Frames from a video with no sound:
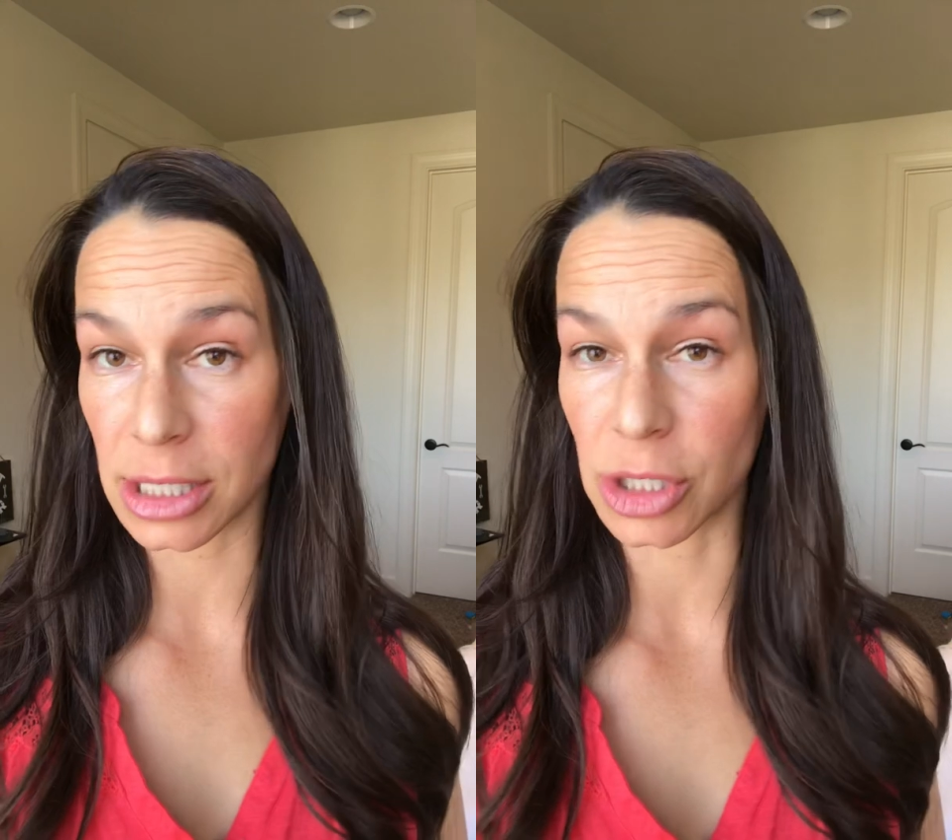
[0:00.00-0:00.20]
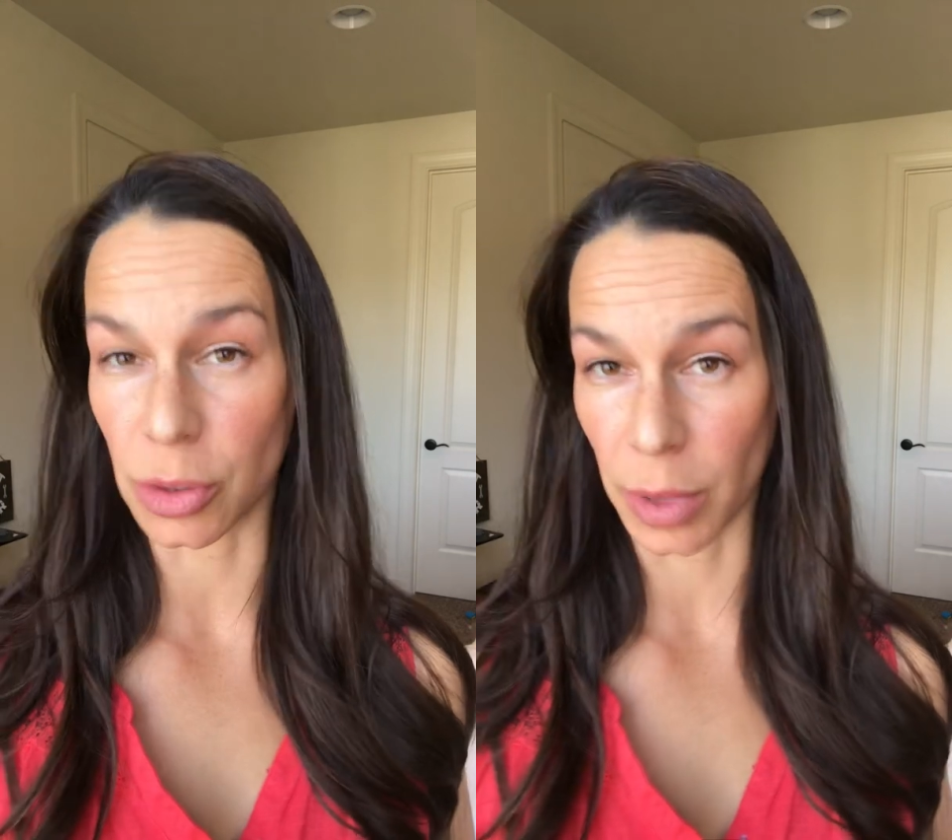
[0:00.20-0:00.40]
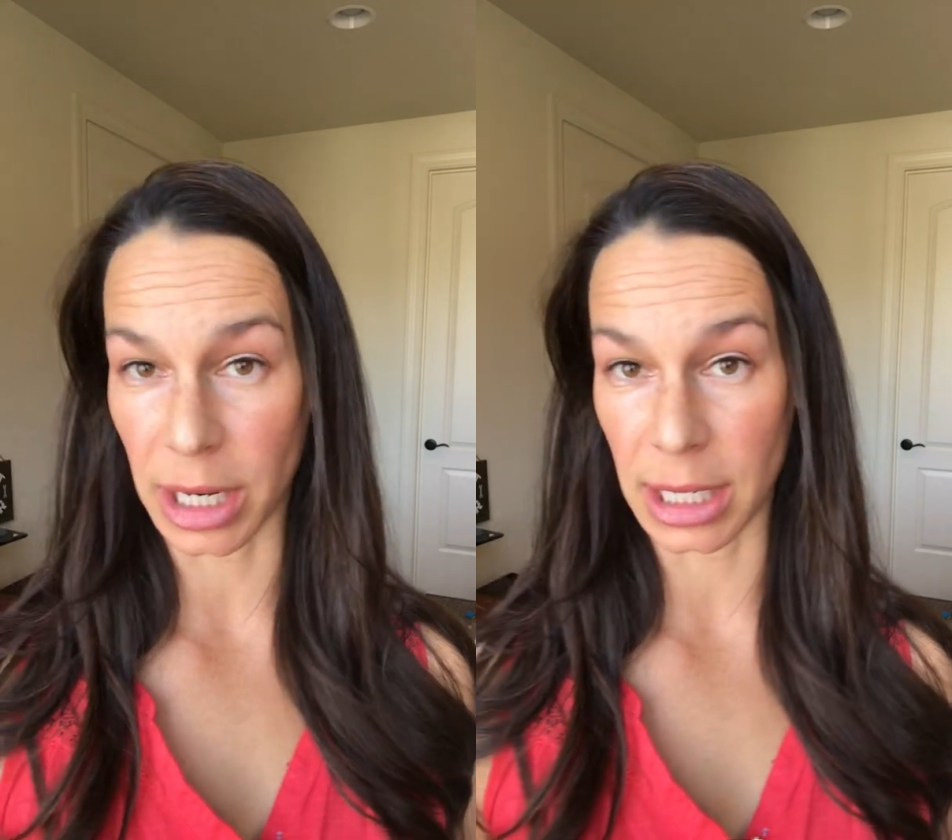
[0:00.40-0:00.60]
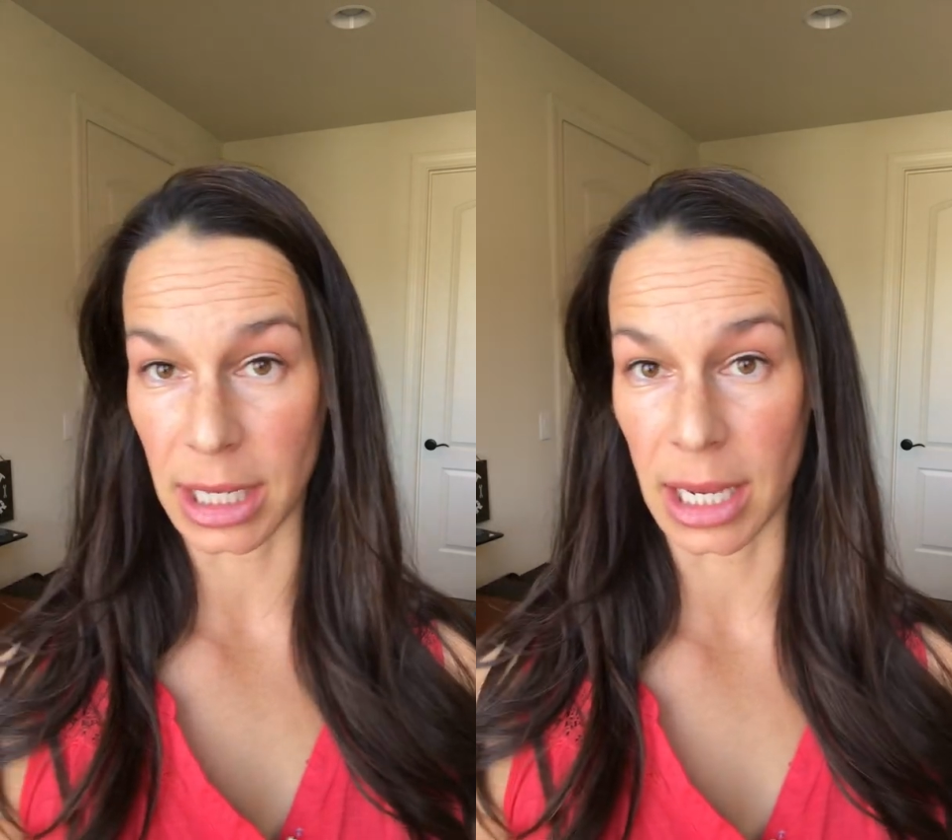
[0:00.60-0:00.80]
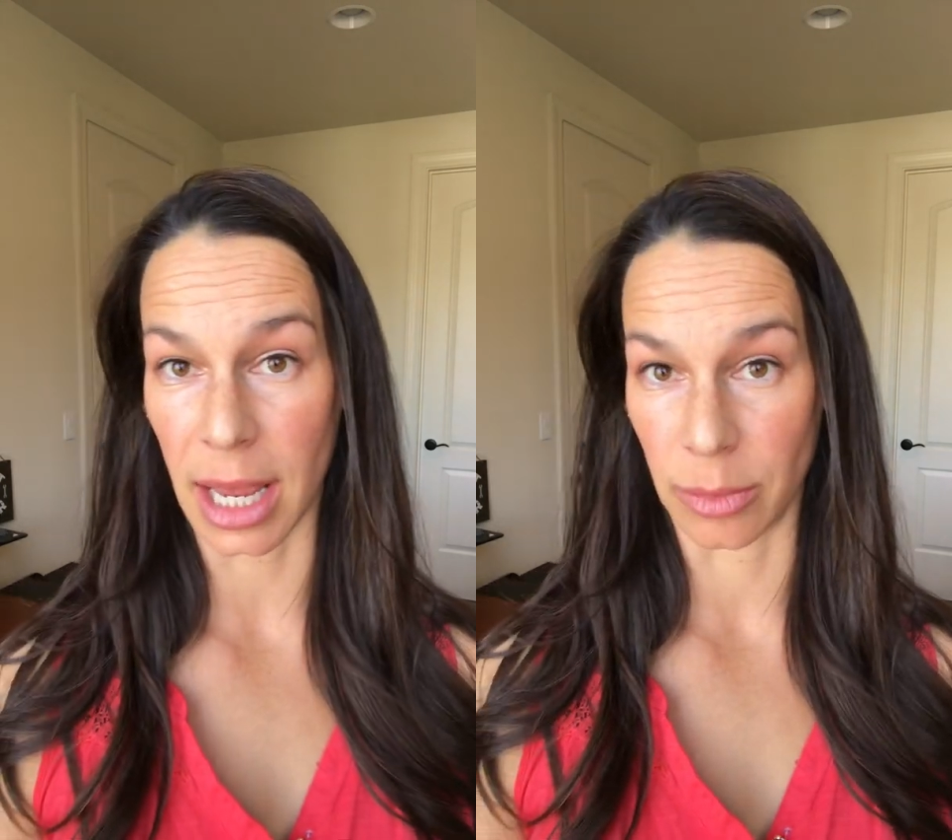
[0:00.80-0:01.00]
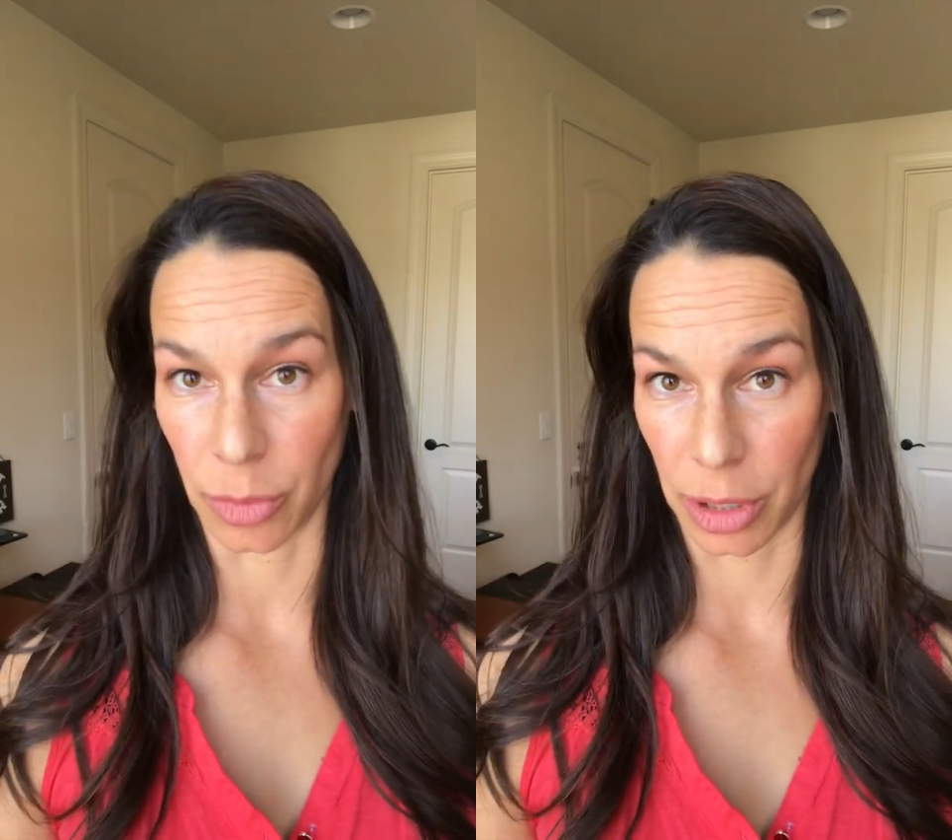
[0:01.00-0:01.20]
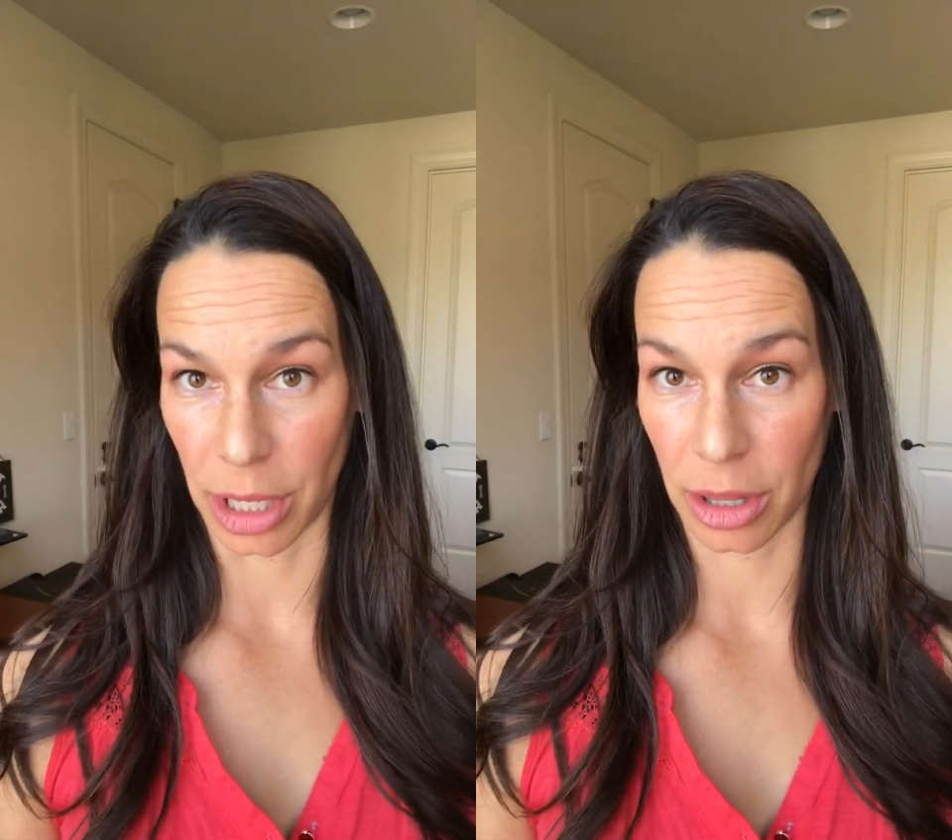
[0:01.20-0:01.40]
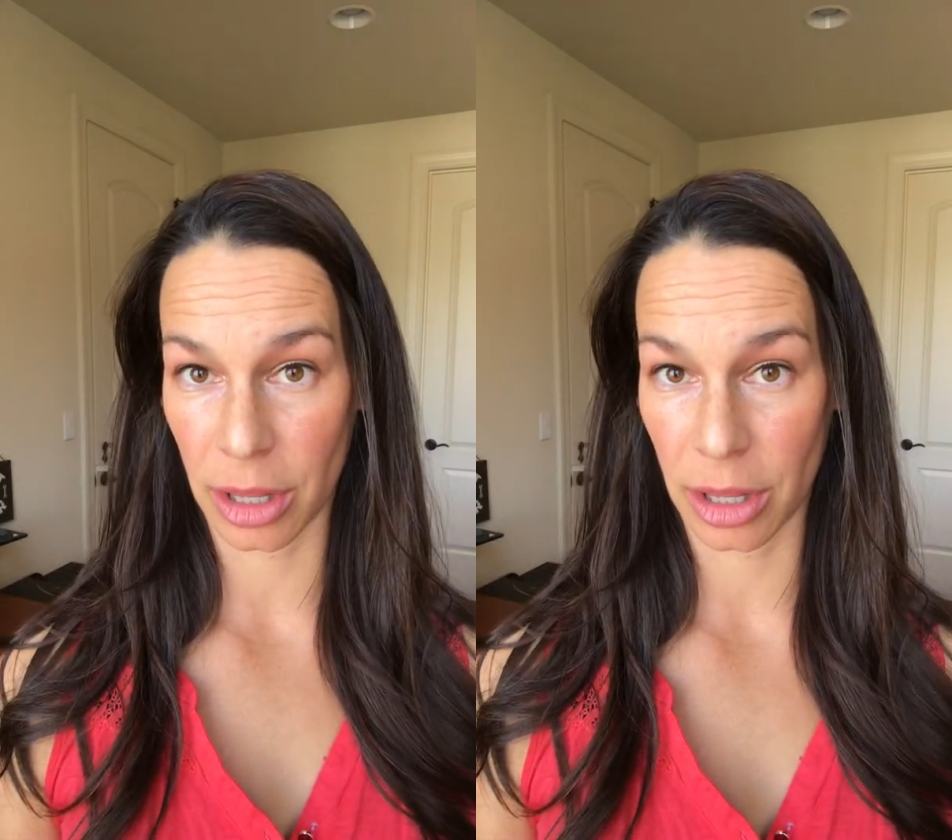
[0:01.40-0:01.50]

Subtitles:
Serenity, and Breathe,